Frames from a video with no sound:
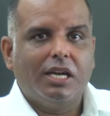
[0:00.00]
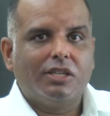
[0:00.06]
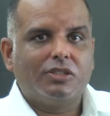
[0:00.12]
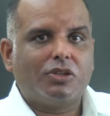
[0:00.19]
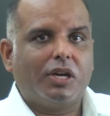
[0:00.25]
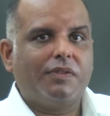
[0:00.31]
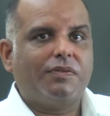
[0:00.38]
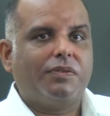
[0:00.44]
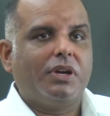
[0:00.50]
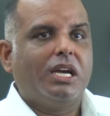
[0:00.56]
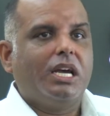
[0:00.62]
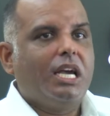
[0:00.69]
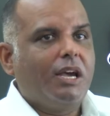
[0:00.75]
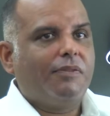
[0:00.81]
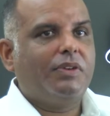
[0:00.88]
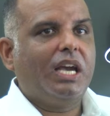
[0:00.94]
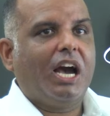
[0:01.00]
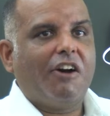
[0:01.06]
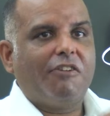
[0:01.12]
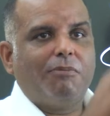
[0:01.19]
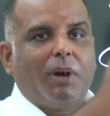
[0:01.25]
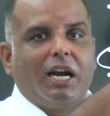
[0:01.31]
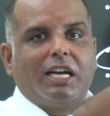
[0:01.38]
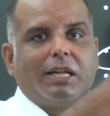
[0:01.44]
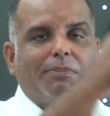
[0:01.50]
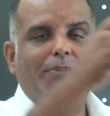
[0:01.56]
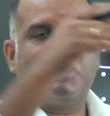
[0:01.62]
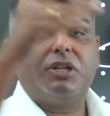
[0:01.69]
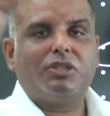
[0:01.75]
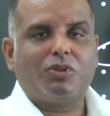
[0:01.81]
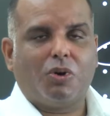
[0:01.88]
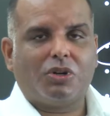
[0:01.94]
So if we have
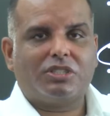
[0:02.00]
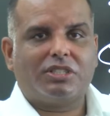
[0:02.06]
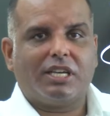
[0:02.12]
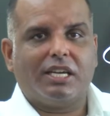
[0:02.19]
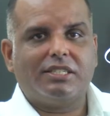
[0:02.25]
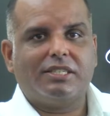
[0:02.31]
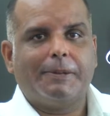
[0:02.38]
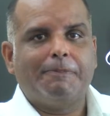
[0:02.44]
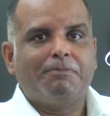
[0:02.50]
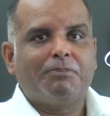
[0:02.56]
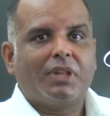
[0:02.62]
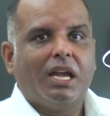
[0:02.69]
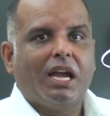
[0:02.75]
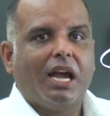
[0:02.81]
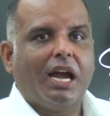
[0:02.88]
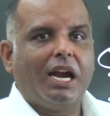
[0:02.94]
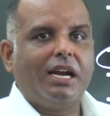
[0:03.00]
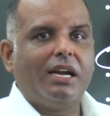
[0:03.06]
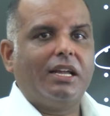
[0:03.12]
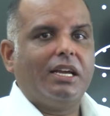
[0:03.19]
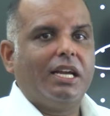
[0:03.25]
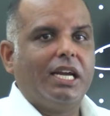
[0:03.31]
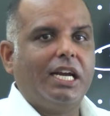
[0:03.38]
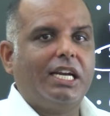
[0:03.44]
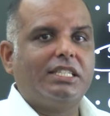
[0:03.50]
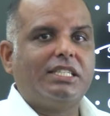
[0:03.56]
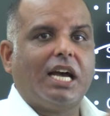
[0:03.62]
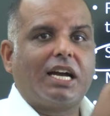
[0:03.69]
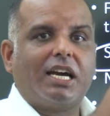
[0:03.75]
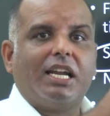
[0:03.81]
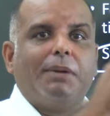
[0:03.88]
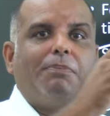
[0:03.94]
multiple sources and it is
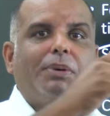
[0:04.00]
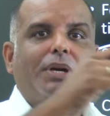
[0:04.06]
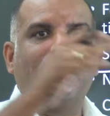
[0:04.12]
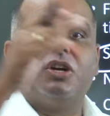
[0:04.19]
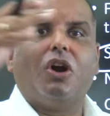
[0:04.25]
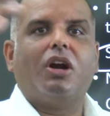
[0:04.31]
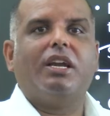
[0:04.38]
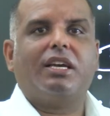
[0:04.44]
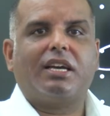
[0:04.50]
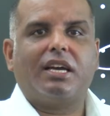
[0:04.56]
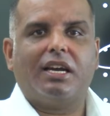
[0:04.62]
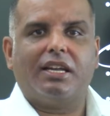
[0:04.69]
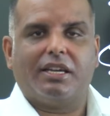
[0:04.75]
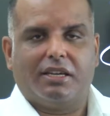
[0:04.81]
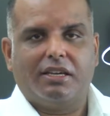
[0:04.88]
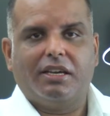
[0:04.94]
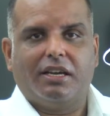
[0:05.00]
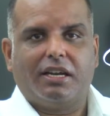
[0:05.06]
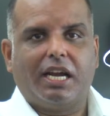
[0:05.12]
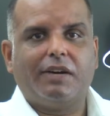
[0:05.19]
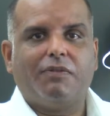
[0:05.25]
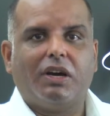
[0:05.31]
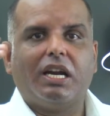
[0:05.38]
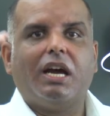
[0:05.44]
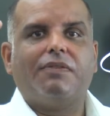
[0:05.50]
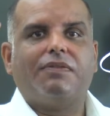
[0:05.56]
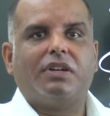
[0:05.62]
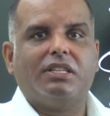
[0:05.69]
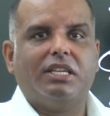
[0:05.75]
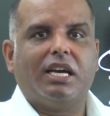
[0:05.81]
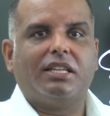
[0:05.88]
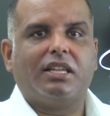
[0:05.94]
occurring periodically, right, one after
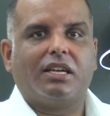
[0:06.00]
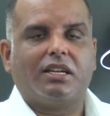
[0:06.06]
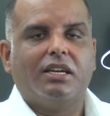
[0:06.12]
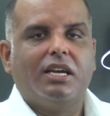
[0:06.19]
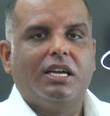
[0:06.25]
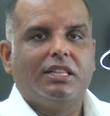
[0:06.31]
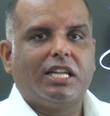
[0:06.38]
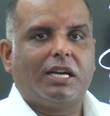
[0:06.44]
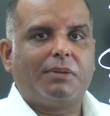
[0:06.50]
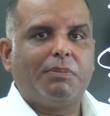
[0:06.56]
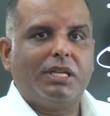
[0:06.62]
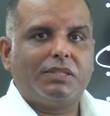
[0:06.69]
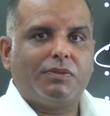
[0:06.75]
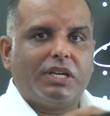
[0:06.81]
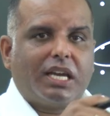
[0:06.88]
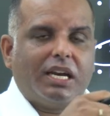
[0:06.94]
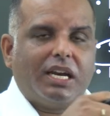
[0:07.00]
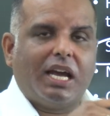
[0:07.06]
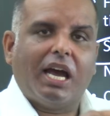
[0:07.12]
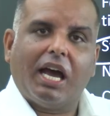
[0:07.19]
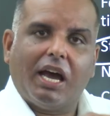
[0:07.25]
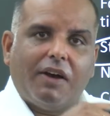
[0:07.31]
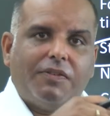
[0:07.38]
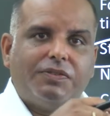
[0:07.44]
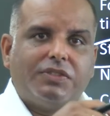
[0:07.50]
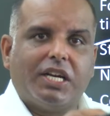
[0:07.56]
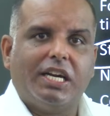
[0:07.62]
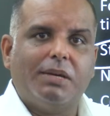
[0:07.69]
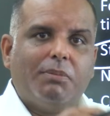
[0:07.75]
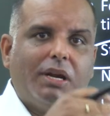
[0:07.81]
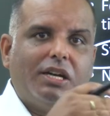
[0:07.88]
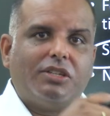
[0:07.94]
the other, that means we can have
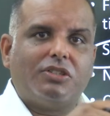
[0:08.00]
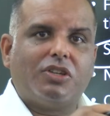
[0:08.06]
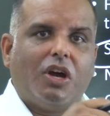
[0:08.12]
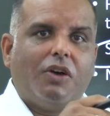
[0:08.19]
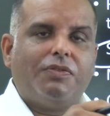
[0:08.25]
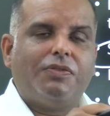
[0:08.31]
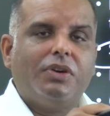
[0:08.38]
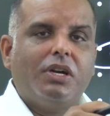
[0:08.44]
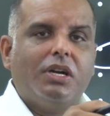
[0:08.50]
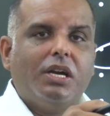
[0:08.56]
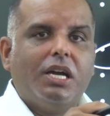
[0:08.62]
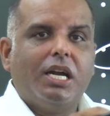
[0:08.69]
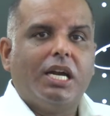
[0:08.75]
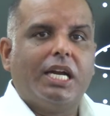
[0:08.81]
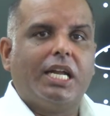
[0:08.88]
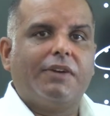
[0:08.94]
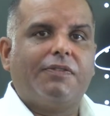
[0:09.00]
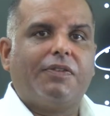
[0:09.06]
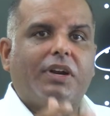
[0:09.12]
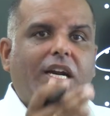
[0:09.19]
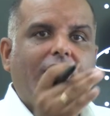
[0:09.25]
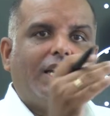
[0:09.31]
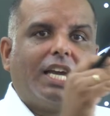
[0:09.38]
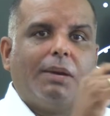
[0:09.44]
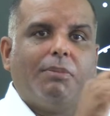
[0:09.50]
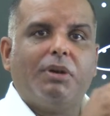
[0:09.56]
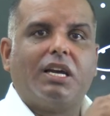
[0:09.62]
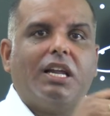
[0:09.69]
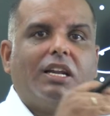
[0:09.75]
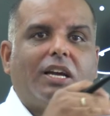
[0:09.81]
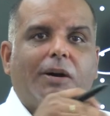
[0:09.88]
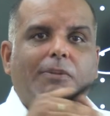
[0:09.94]
sediments of different
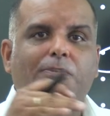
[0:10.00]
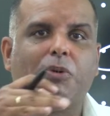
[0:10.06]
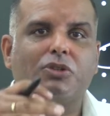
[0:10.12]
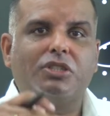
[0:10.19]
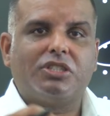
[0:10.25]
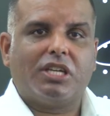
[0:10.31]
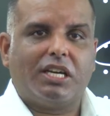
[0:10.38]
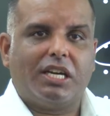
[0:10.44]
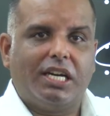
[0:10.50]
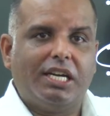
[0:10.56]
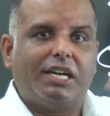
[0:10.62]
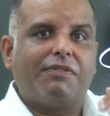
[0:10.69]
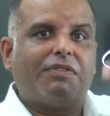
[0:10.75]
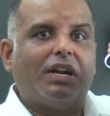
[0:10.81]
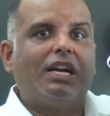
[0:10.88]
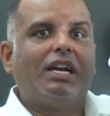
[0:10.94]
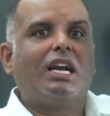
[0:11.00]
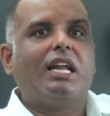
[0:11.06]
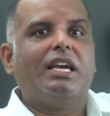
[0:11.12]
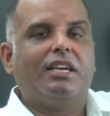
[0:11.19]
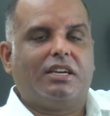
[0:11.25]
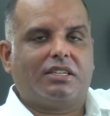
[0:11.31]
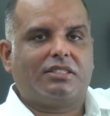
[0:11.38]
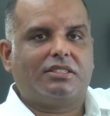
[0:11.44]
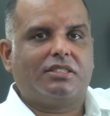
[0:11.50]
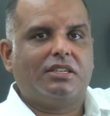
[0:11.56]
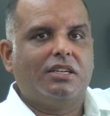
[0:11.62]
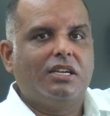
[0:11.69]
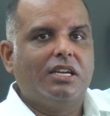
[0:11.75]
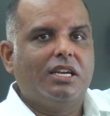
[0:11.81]
chemical composition in different layers.